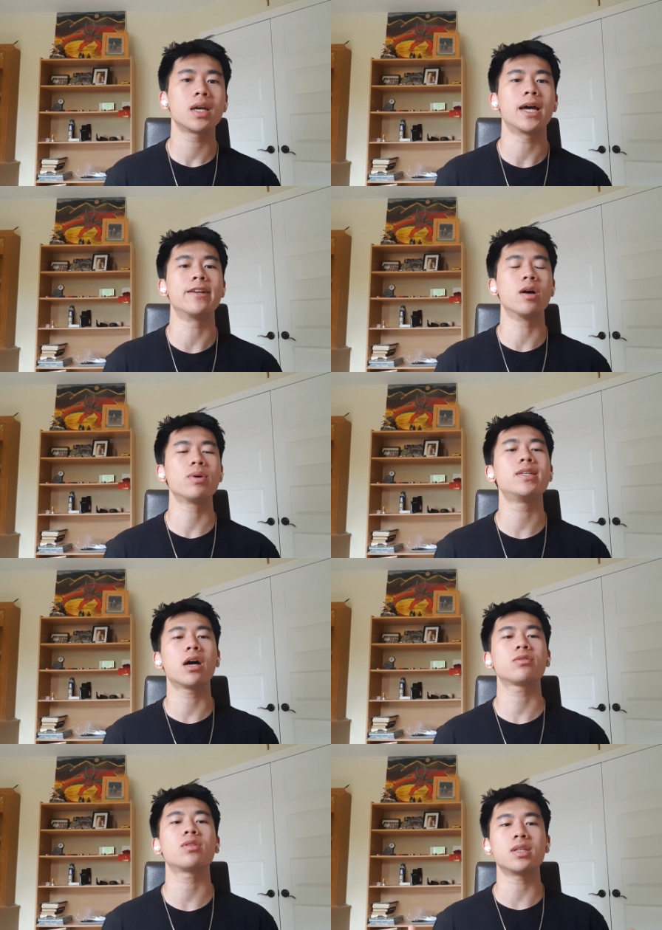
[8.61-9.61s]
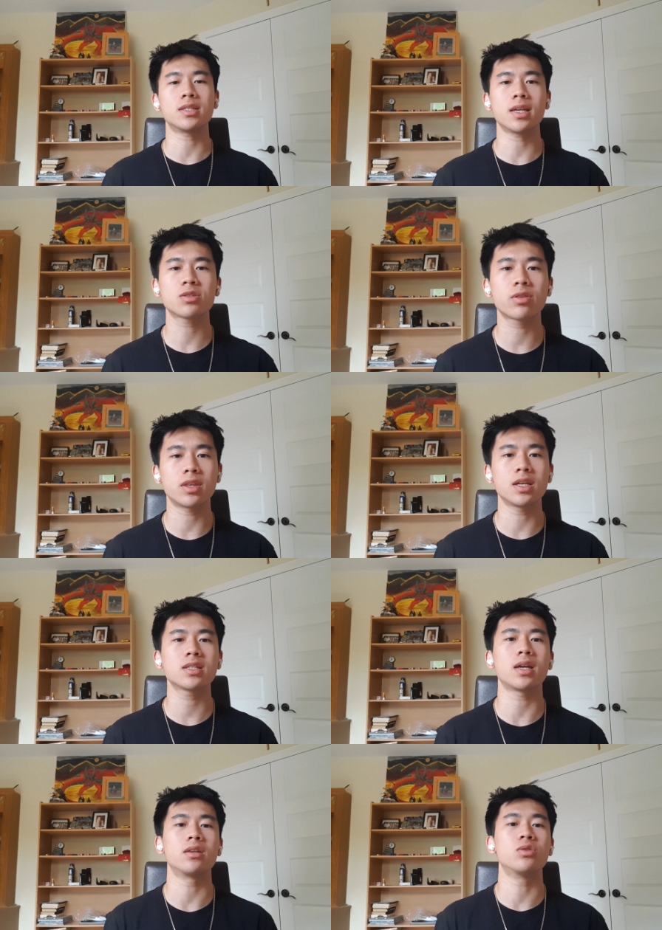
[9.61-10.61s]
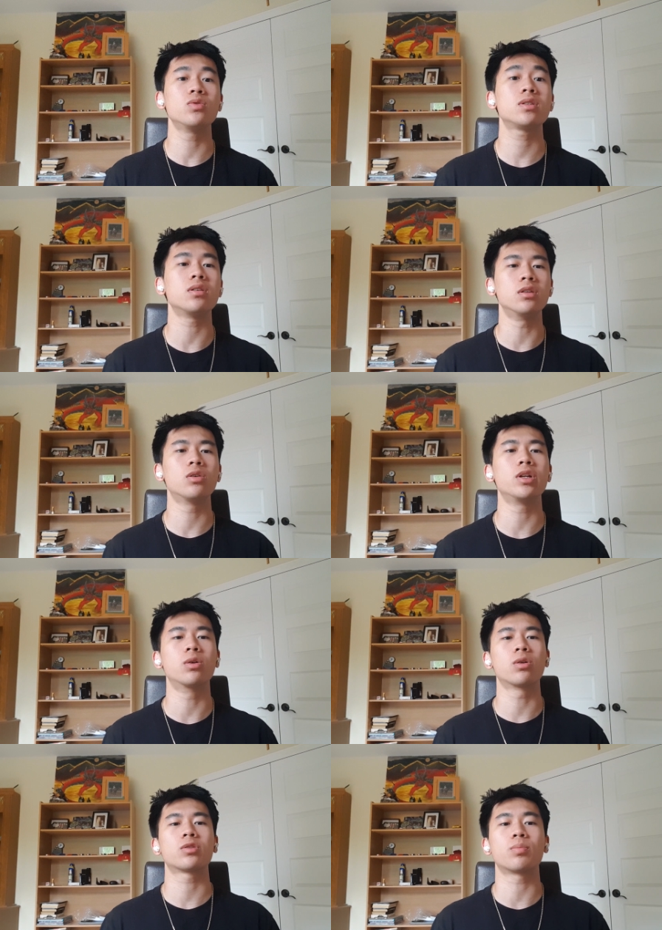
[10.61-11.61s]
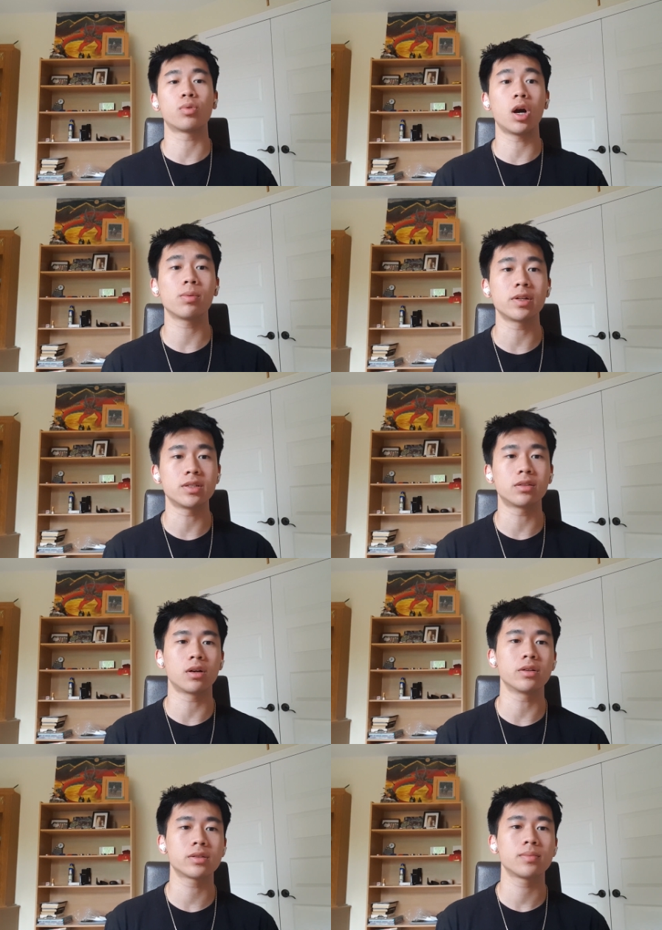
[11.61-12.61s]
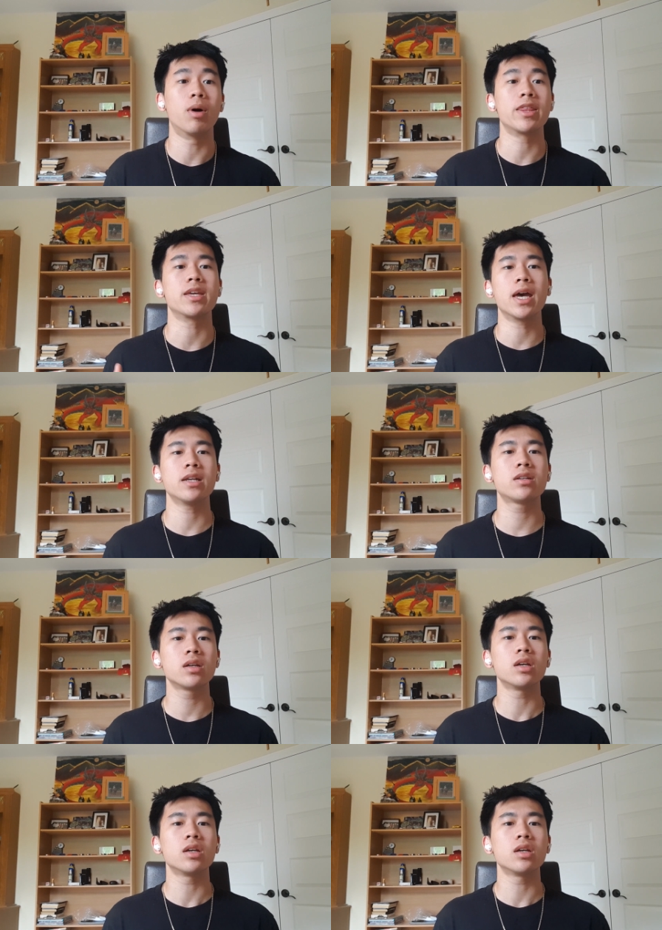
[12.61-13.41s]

and dumb it down to the essential things that you need to know in order to properly start. By the end,